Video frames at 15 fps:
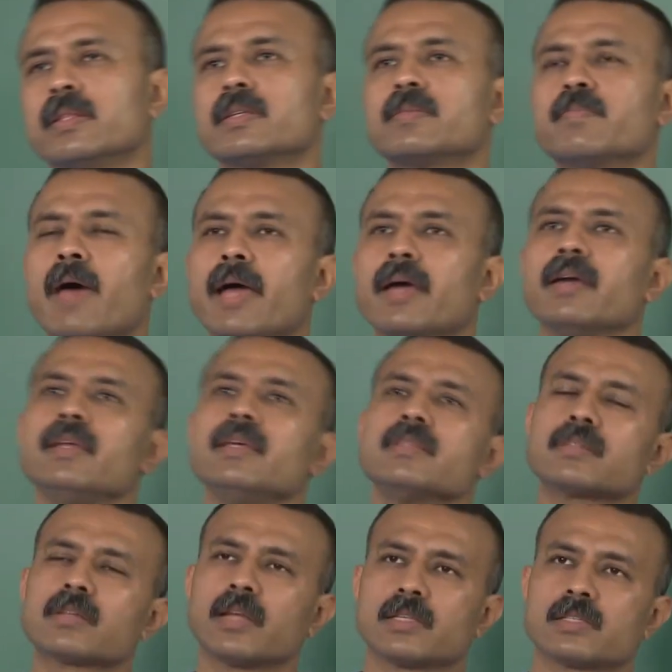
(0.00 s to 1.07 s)
this
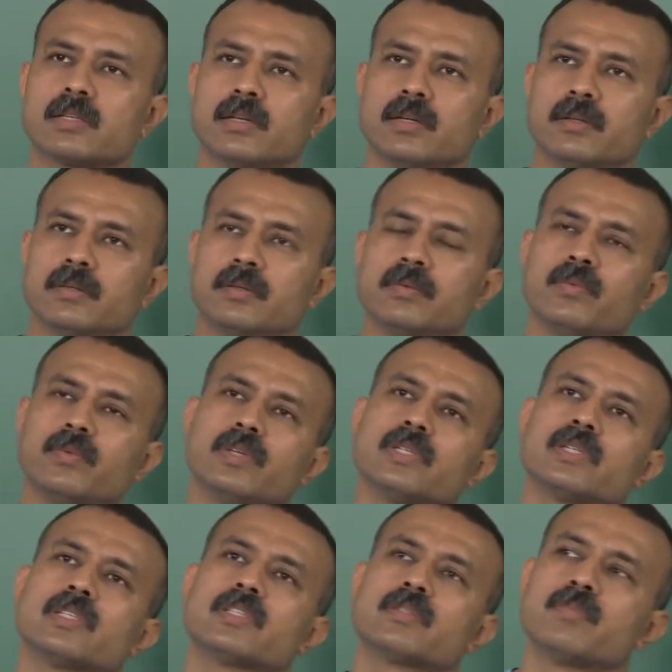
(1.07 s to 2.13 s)
manganese cluster
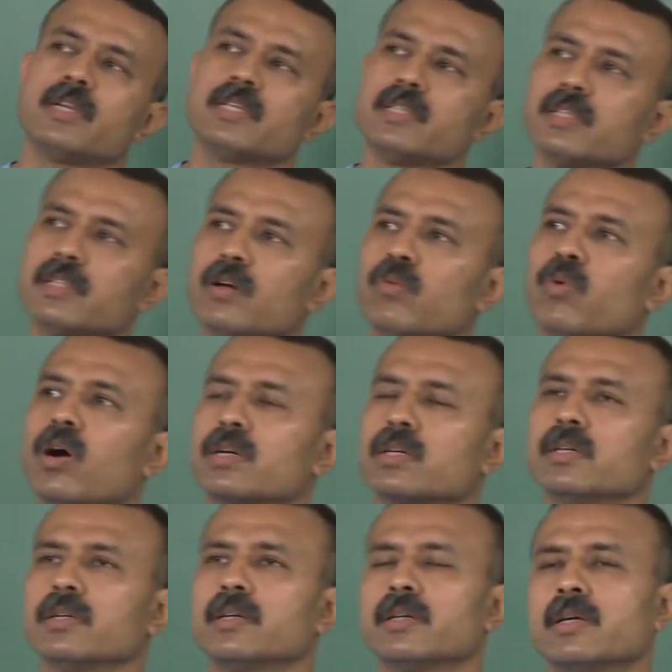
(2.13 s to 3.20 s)
which is splitting the
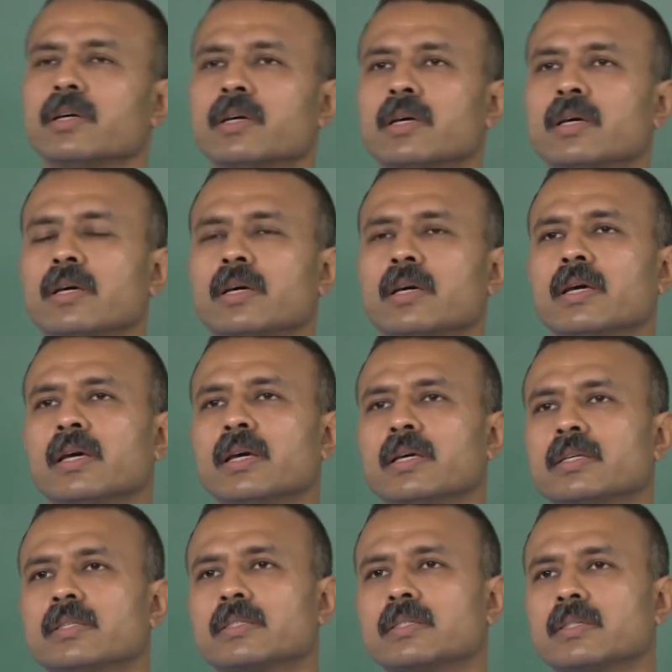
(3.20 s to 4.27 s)
water
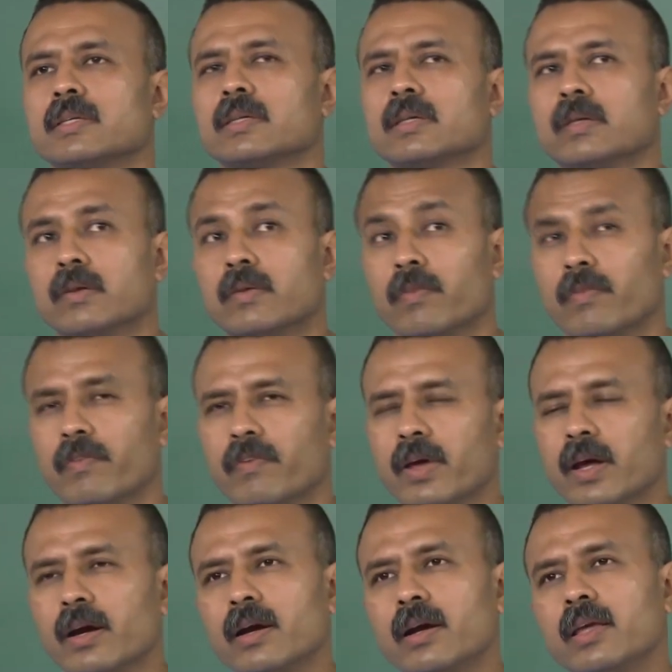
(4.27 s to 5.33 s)
is
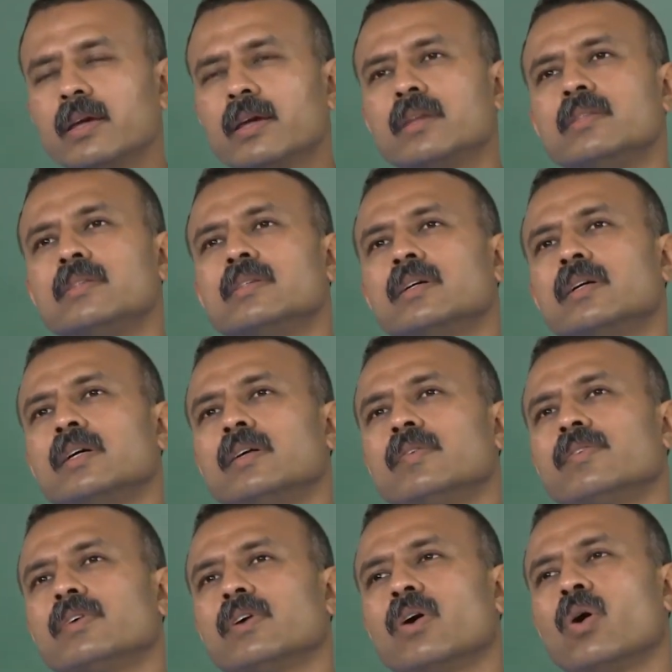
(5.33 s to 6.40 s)
fairly
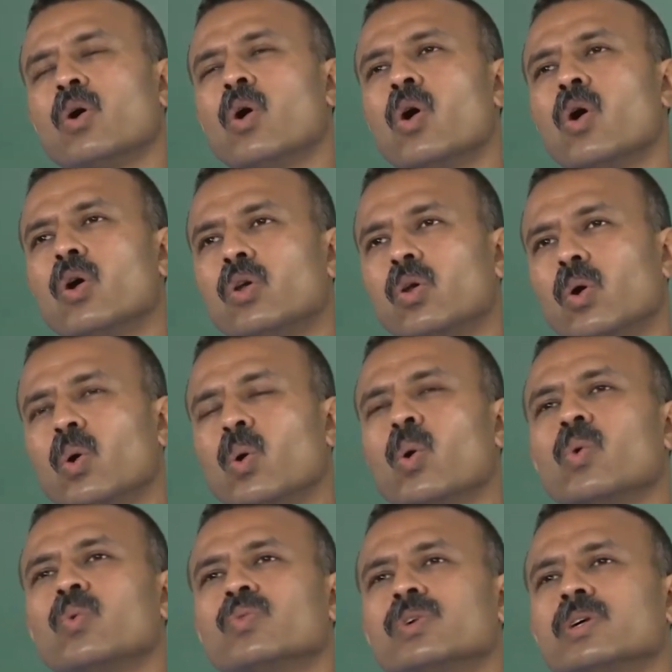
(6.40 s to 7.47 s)
conserved all
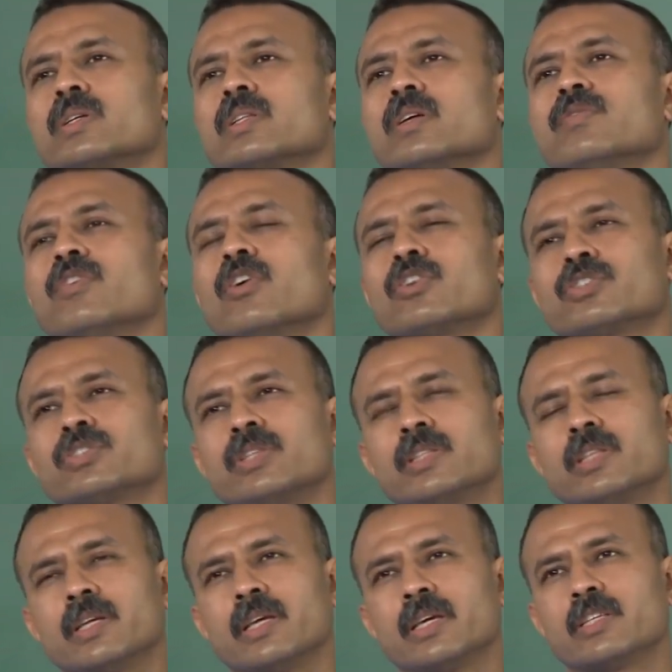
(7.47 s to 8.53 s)
over the
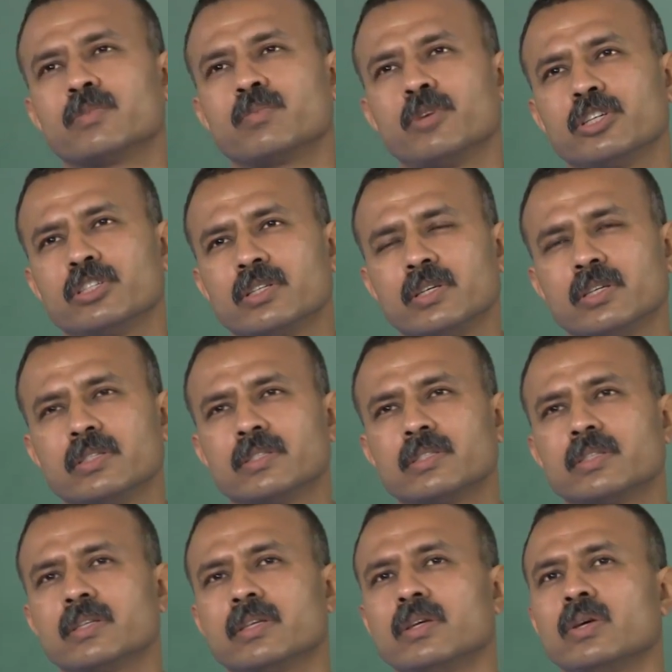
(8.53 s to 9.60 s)
photosynthetic species
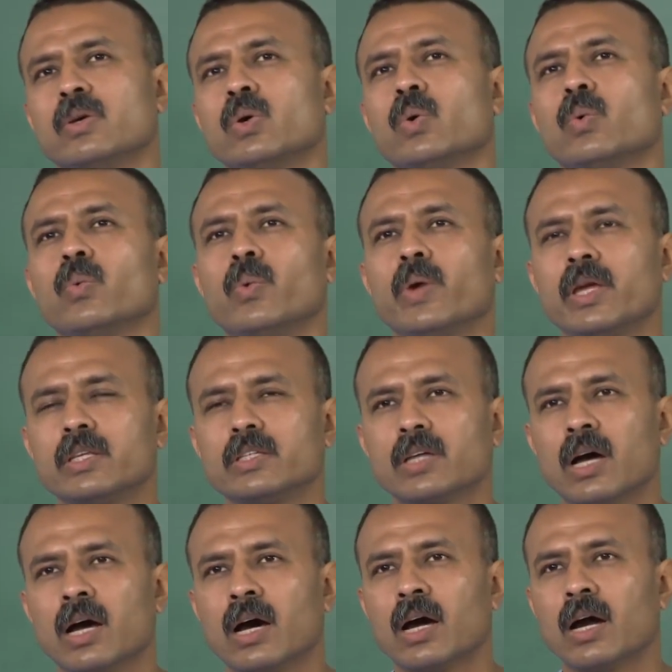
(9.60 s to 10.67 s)
which
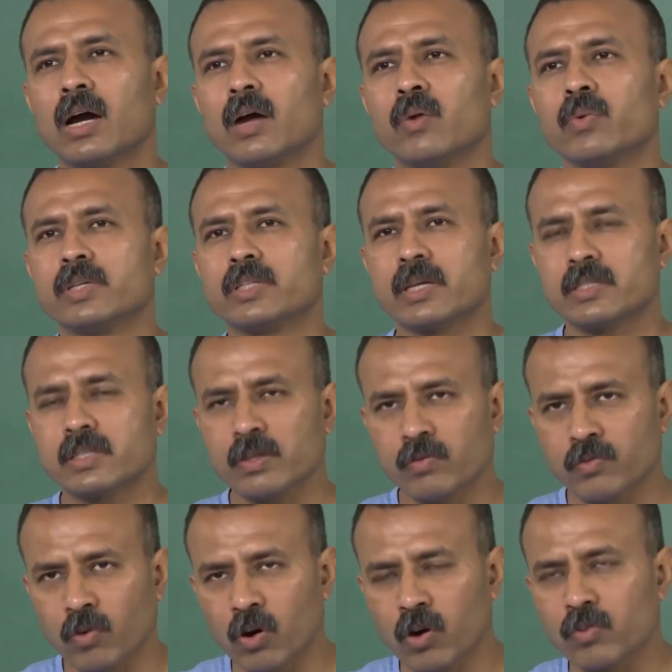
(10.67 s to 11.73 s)
has
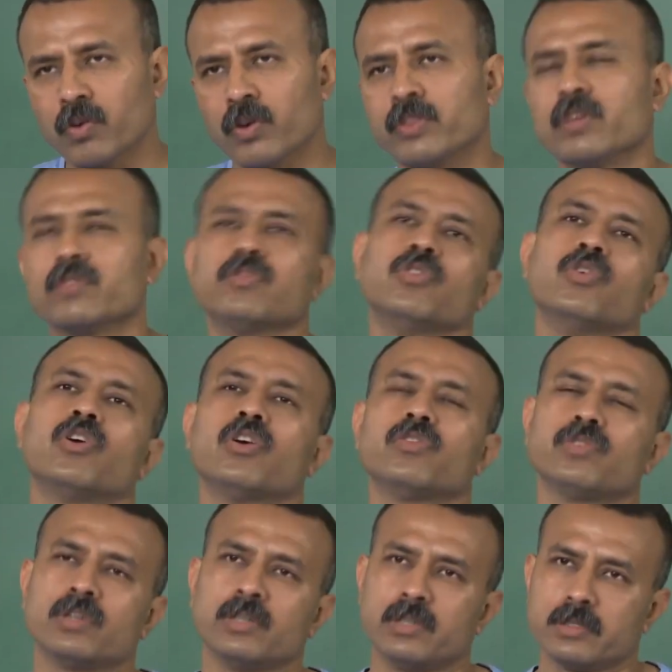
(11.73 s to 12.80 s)
evolved on the floor
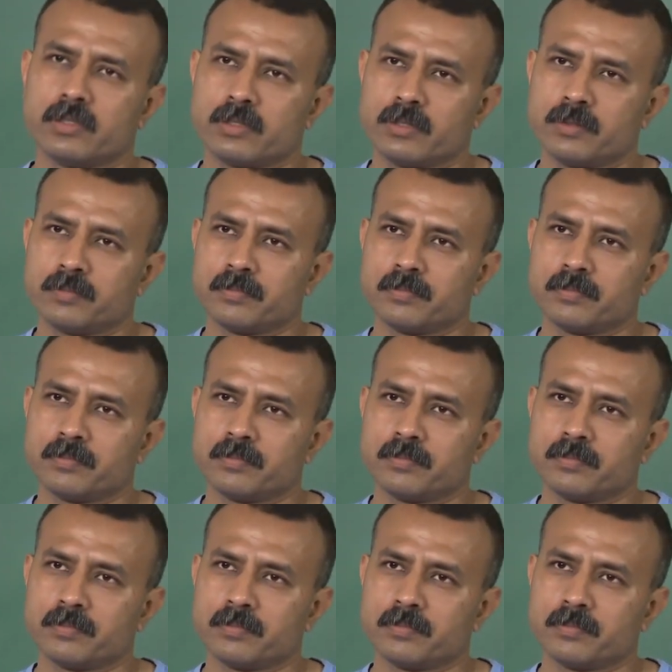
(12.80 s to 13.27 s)
of earth.